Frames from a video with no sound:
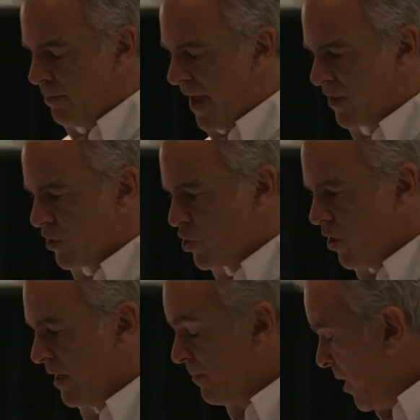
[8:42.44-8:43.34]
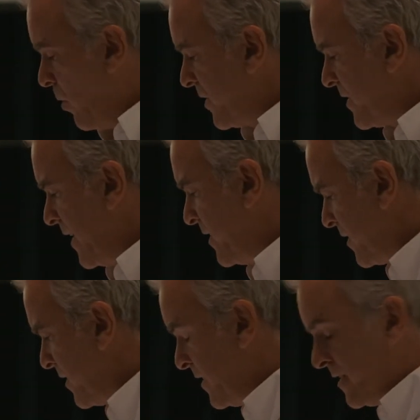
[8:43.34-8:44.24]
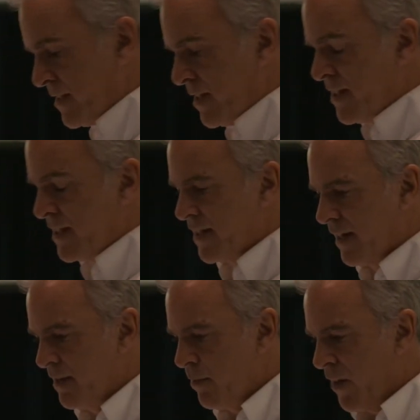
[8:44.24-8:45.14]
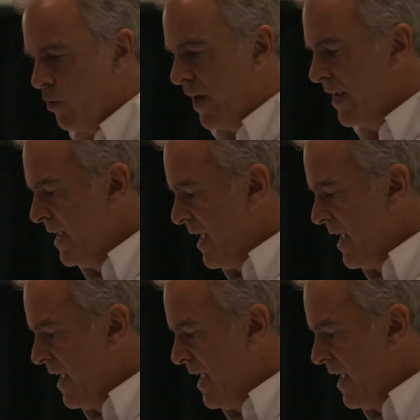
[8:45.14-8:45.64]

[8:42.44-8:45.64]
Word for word: about controlling, but I want to say just statistically, by the way,